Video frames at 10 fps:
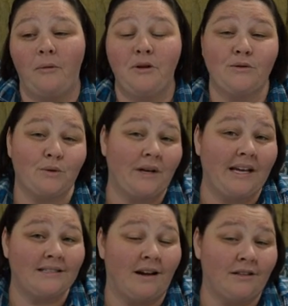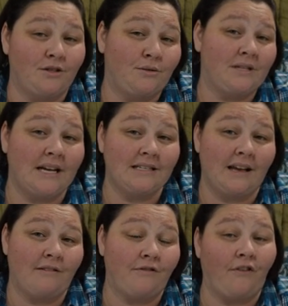Usually it's on Tuesdays
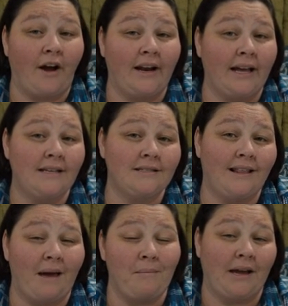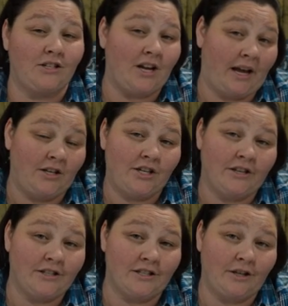and Fridays. That may change
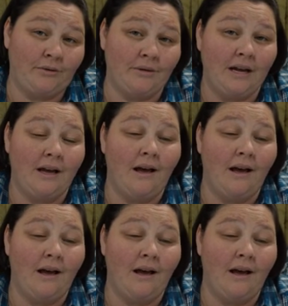here soon.